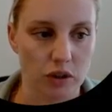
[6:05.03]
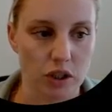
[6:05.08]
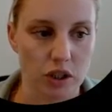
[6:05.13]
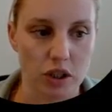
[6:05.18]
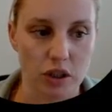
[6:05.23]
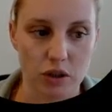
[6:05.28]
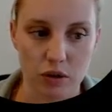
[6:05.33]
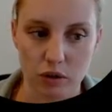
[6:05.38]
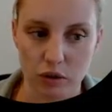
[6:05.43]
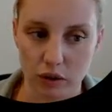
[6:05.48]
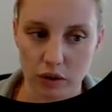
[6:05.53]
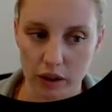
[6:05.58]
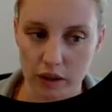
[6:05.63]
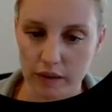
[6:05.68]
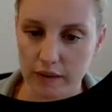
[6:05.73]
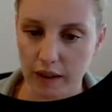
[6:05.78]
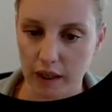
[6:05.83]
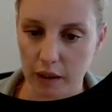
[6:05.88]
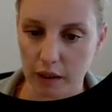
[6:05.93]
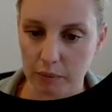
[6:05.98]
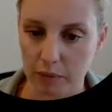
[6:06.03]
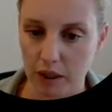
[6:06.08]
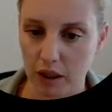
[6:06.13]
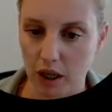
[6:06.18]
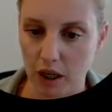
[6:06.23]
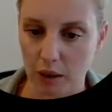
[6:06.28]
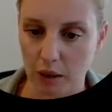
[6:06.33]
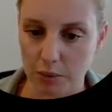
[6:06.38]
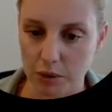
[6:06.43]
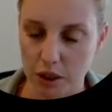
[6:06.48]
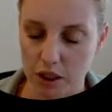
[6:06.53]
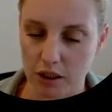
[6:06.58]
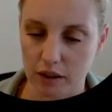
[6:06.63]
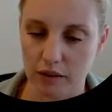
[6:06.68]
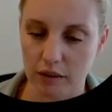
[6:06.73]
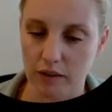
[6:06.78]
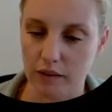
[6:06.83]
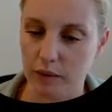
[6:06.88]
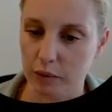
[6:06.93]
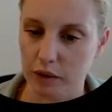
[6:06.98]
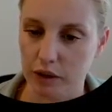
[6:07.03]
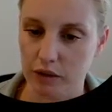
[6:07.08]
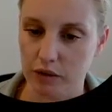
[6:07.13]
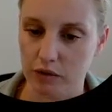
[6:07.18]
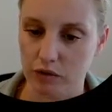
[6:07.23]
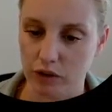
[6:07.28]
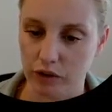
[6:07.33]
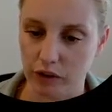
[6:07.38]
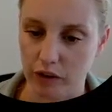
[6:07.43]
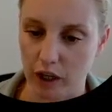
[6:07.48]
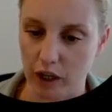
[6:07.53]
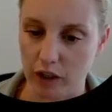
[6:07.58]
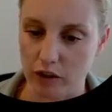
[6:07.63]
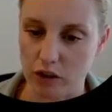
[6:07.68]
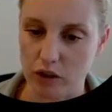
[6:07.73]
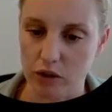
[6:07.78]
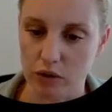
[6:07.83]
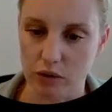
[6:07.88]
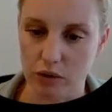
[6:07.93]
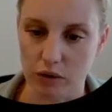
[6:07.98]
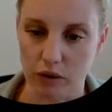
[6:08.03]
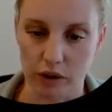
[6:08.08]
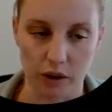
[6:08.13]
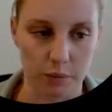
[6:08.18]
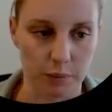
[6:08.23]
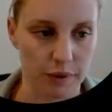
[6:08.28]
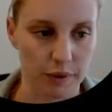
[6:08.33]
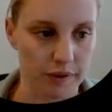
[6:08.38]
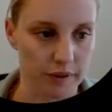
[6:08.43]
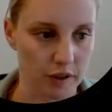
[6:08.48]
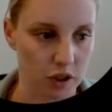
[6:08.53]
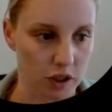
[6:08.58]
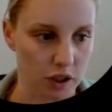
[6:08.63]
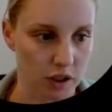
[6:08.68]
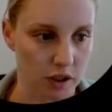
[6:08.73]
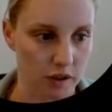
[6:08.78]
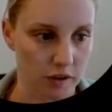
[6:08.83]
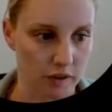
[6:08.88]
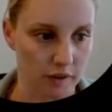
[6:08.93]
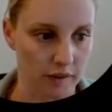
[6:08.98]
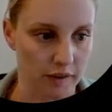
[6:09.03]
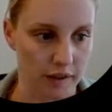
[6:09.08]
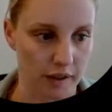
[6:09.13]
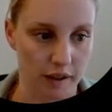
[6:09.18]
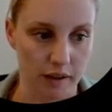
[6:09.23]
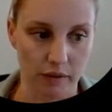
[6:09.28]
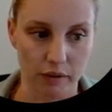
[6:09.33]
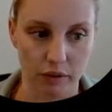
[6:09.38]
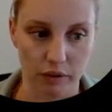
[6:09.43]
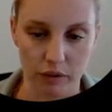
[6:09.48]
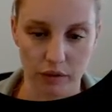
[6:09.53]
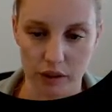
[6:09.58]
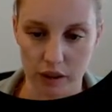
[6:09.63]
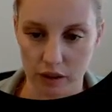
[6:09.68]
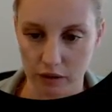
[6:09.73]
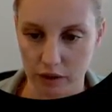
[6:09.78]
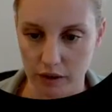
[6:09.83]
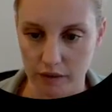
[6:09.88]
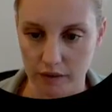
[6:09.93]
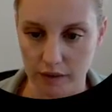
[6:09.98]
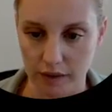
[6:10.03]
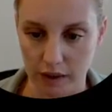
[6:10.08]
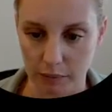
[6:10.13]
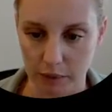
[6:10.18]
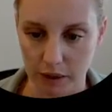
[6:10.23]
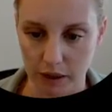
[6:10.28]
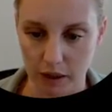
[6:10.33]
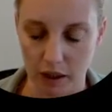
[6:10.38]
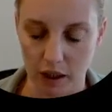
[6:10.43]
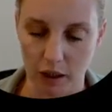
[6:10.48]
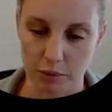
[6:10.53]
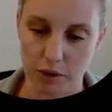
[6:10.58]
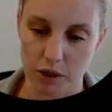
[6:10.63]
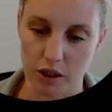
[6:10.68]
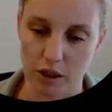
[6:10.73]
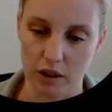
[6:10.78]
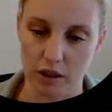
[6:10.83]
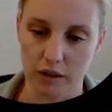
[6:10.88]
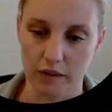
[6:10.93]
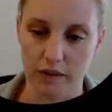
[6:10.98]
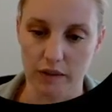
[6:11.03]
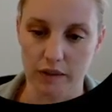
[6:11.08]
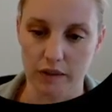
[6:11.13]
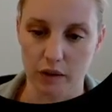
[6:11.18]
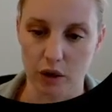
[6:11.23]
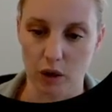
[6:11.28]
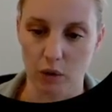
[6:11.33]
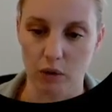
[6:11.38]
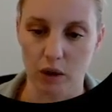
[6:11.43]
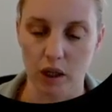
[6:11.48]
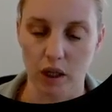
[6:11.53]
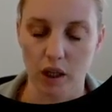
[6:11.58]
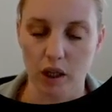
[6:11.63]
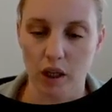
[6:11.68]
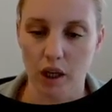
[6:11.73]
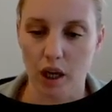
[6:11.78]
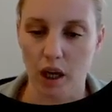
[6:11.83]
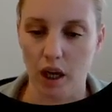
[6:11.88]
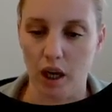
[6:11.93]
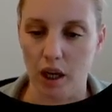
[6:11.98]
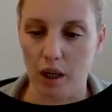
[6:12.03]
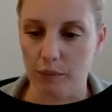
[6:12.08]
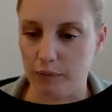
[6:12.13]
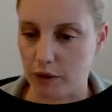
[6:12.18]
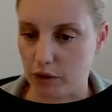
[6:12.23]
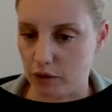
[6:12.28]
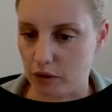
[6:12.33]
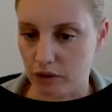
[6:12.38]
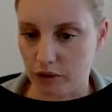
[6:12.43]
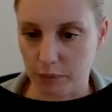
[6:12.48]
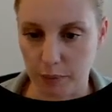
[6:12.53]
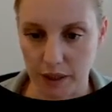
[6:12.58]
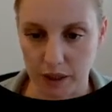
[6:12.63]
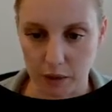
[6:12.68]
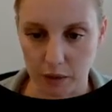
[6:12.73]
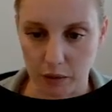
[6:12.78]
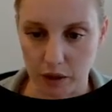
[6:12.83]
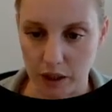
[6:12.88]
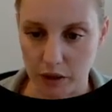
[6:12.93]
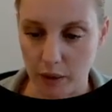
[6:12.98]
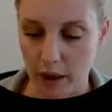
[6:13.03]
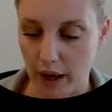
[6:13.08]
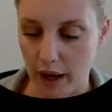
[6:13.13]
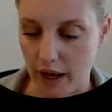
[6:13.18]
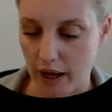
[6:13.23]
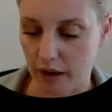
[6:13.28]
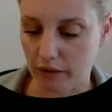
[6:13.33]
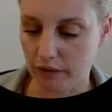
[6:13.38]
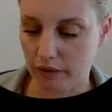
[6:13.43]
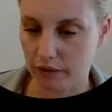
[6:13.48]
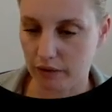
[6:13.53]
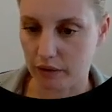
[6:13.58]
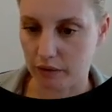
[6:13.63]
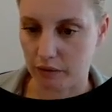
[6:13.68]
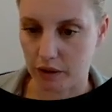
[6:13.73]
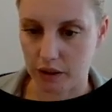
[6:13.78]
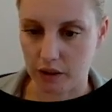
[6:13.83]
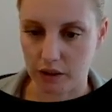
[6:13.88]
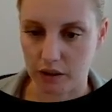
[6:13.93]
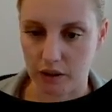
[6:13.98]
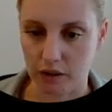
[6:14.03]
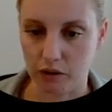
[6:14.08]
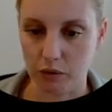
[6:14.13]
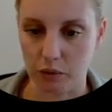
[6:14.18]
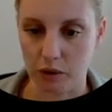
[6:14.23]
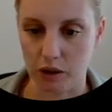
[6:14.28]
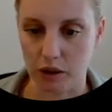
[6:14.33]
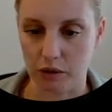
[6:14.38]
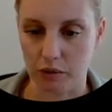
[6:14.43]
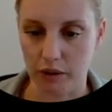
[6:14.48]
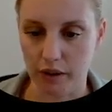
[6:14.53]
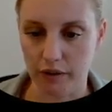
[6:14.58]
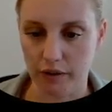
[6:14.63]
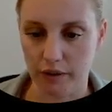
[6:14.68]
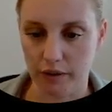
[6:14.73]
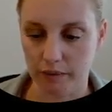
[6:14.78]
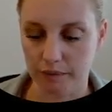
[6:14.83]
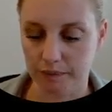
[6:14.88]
2 grid segment options where you've just got 2 grid positions and 3 grid segment options. So you just pick what you have and what you need to work with.